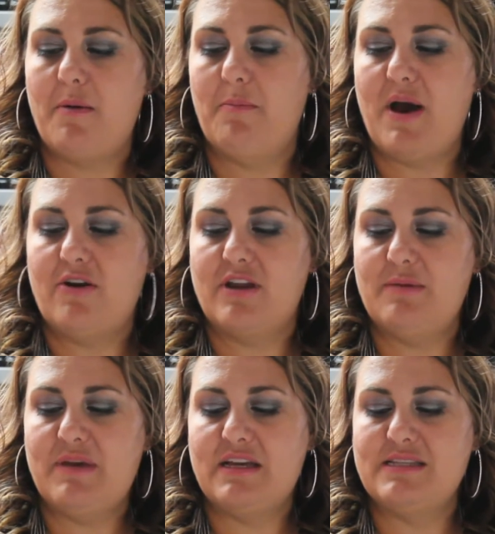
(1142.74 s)
butter
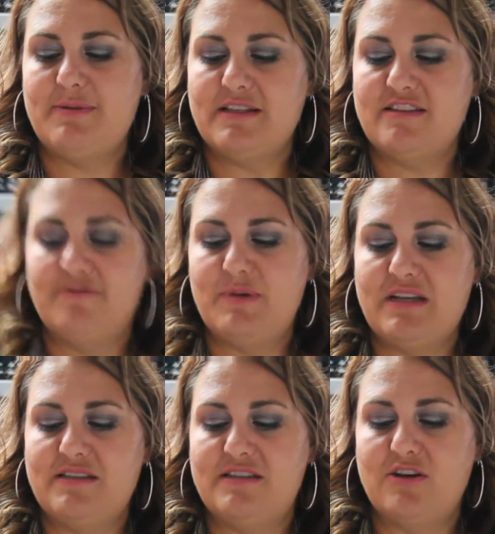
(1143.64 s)
can be expensive, but
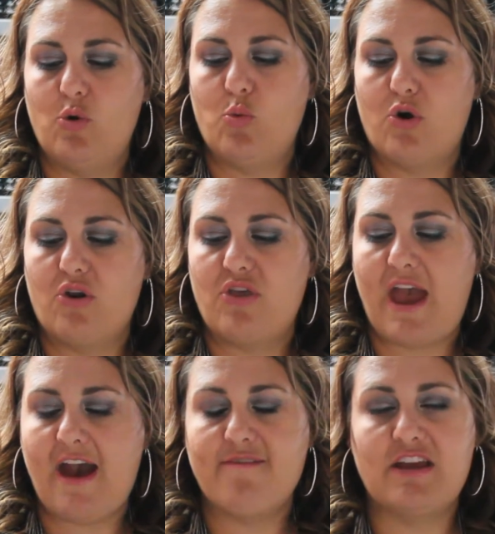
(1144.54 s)
it's still worth
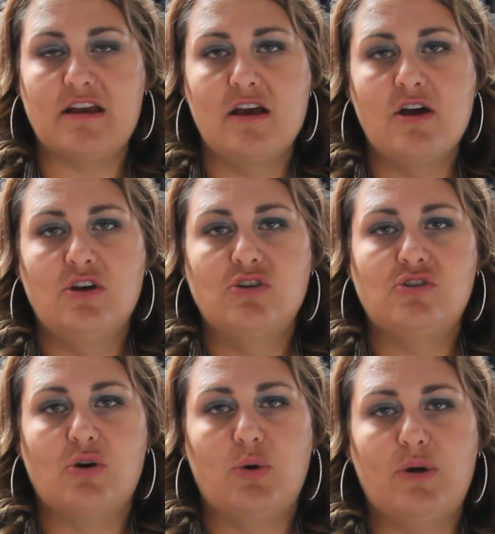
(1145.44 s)
having.
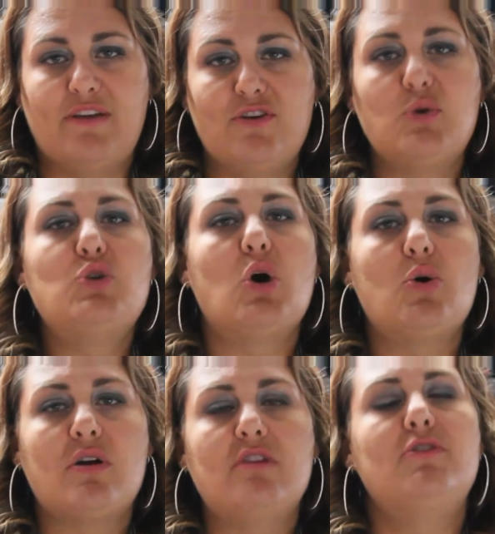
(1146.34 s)
So if you
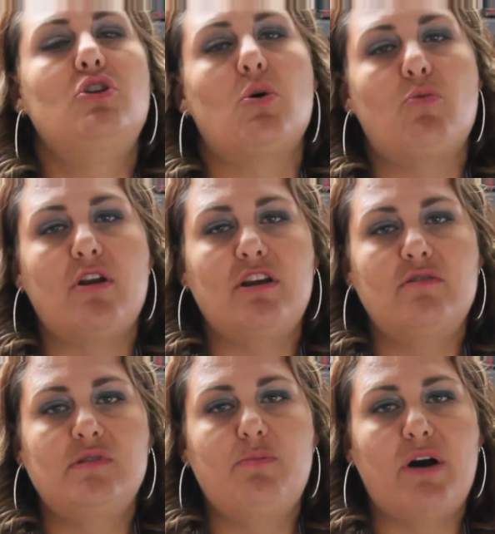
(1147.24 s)
don't want to
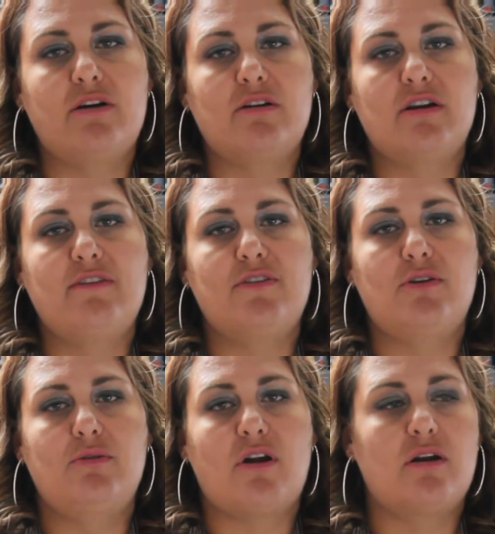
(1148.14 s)
use butter, if
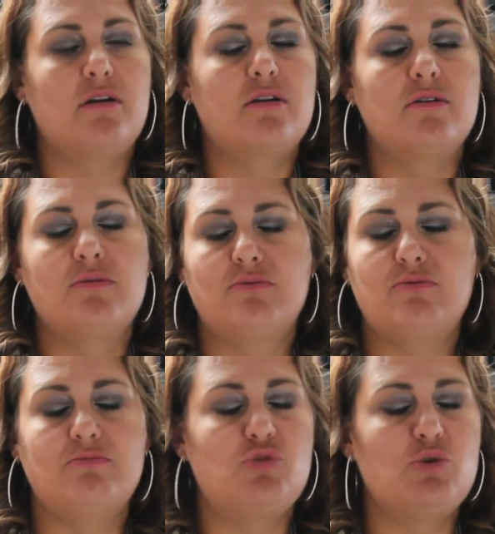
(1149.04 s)
you are
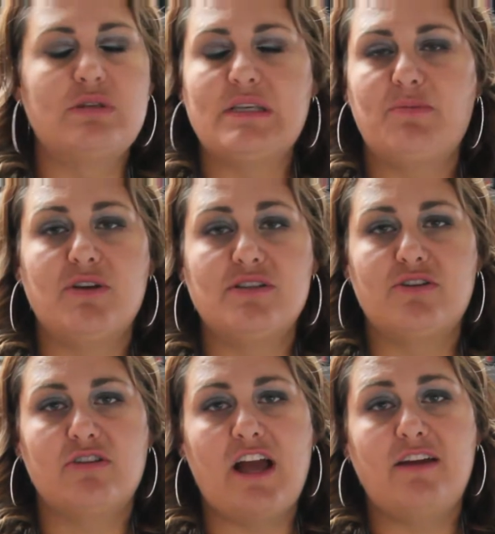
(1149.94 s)
doing something else in
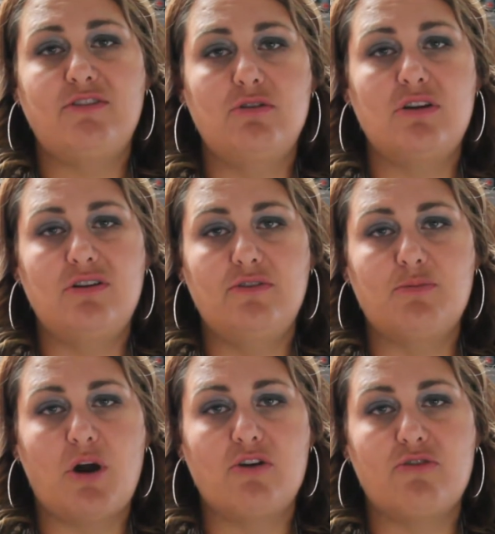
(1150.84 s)
your life, you can use
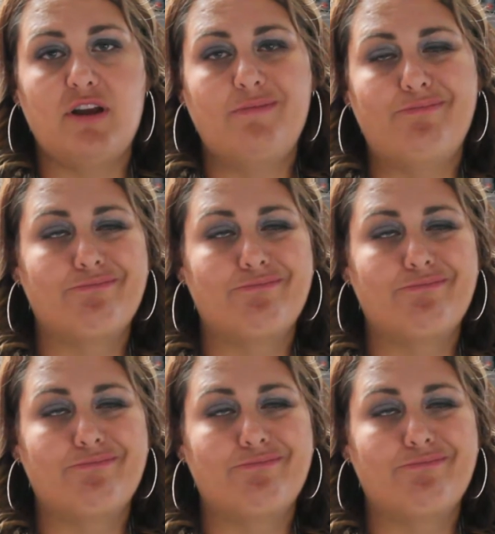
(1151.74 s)
margarine.